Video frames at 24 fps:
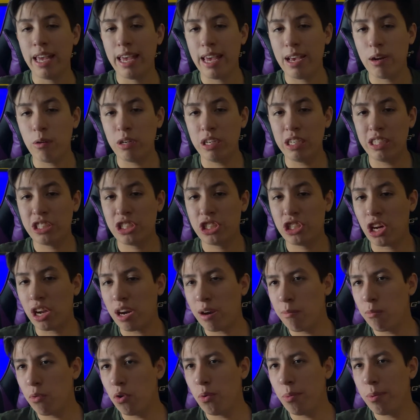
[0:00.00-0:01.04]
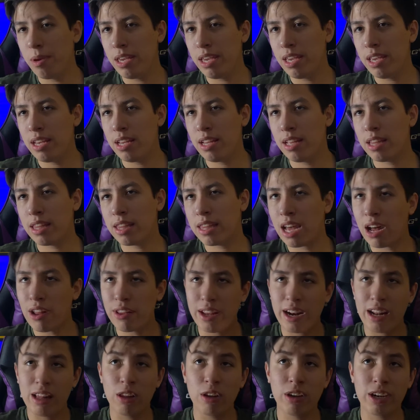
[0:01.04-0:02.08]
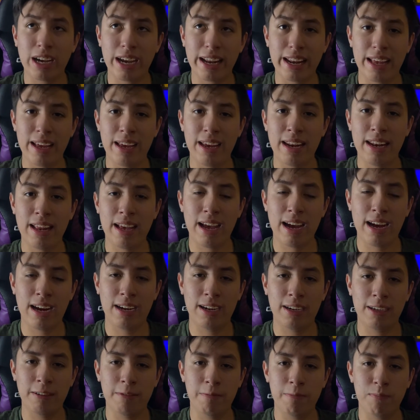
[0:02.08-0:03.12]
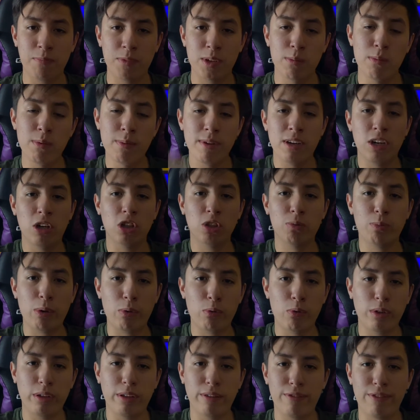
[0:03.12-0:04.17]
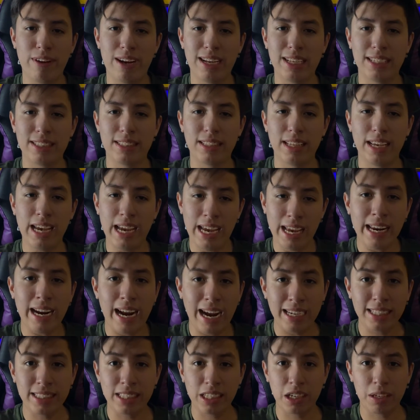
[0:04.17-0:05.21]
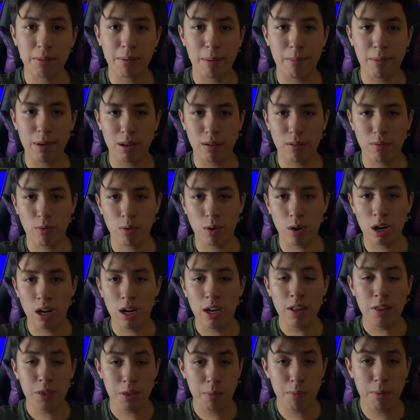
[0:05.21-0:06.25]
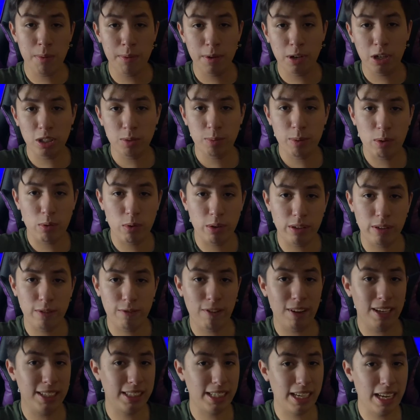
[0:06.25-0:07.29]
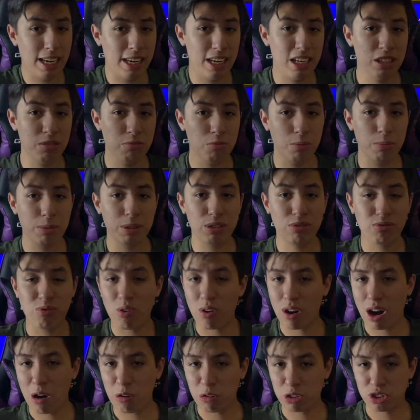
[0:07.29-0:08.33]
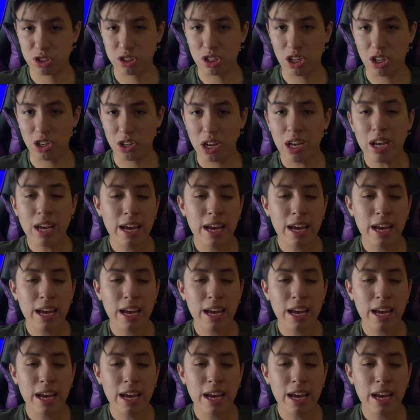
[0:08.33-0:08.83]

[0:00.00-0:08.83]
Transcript: Which the other movie, now that I look at it, the movie goes by really fast. And I said on my video before, the movie goes by really fast and this movie is 4 hours long.